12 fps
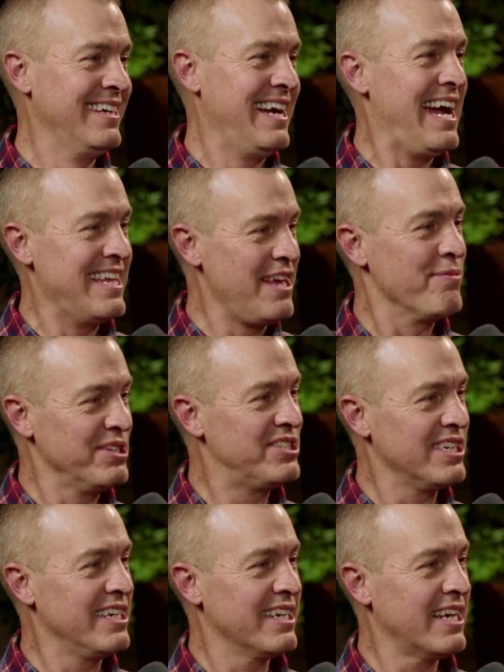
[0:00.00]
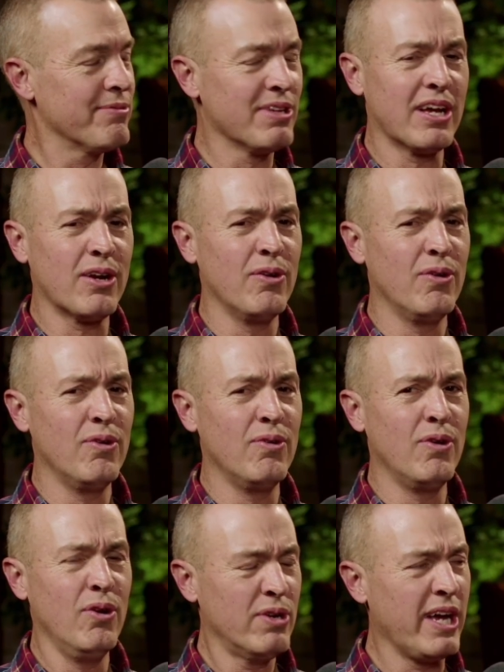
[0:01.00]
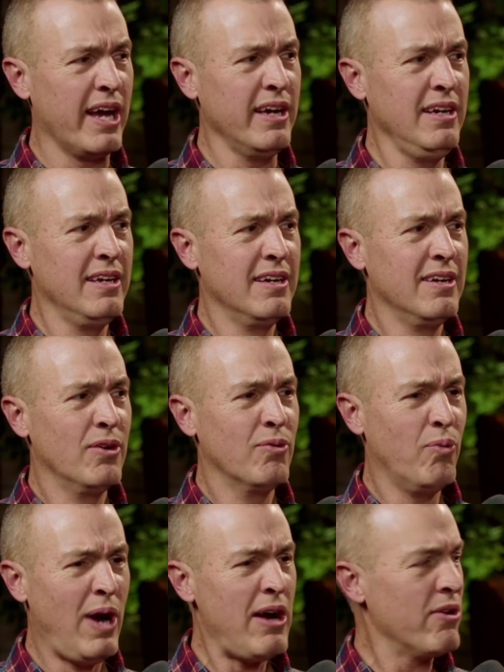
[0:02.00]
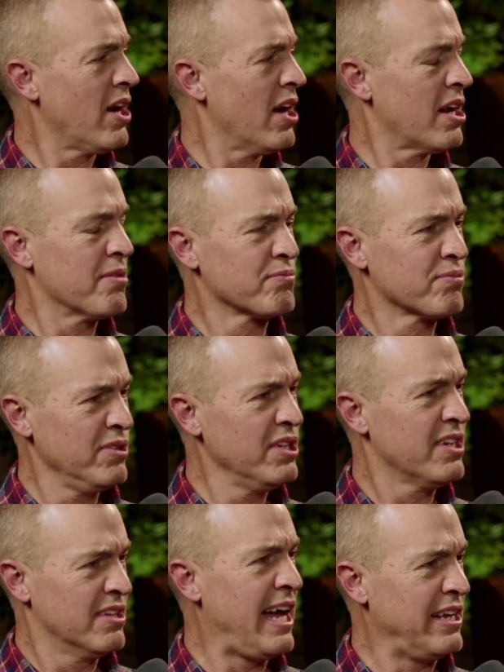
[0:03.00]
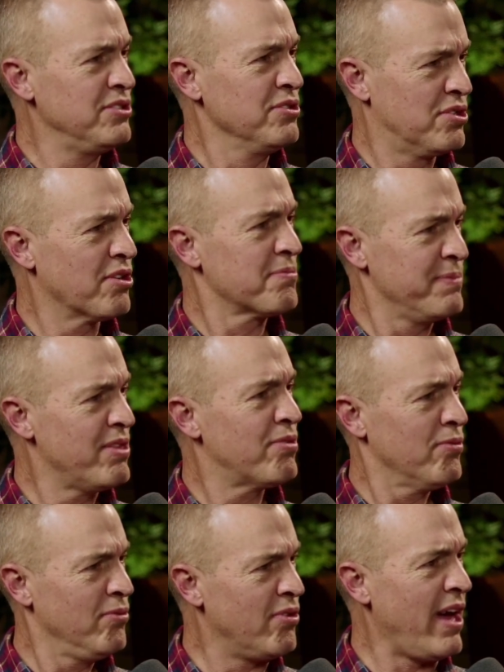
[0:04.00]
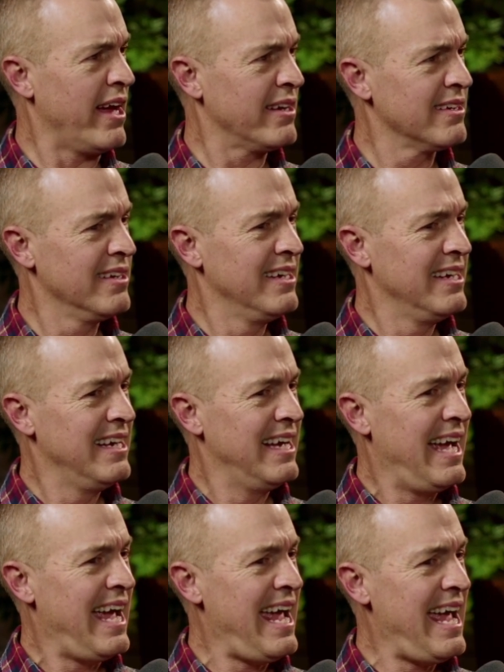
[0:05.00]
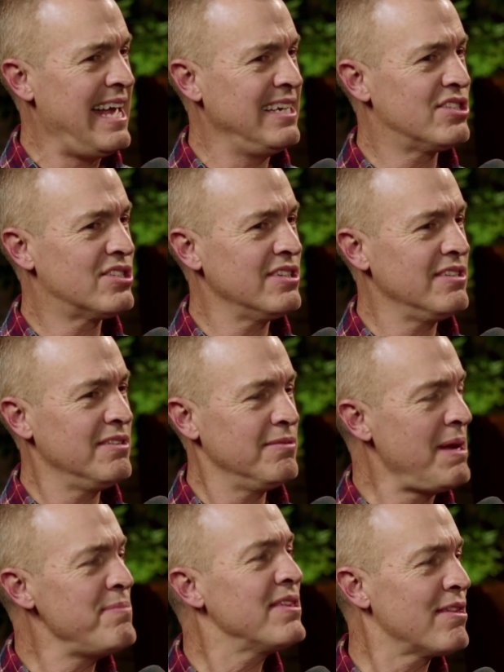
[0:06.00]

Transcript: And then we see it again. We're like, okay, wow, God, I'm really glad you took me through that. And maybe the